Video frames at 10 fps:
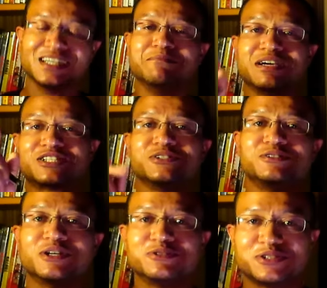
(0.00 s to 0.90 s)
Make sure you
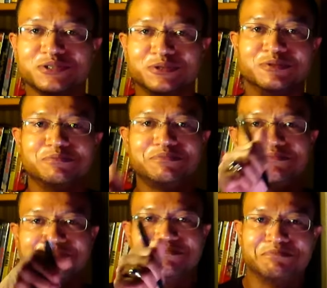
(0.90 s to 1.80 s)
go to...
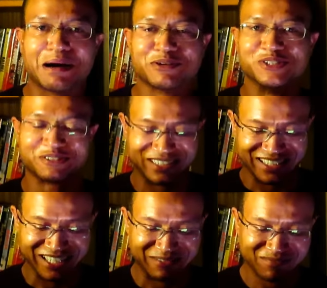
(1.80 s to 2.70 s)
Pop it on the screen
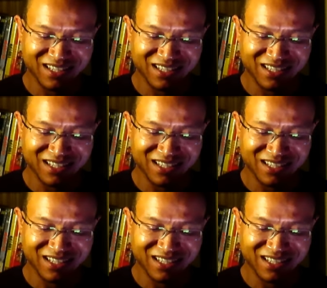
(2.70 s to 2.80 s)
there.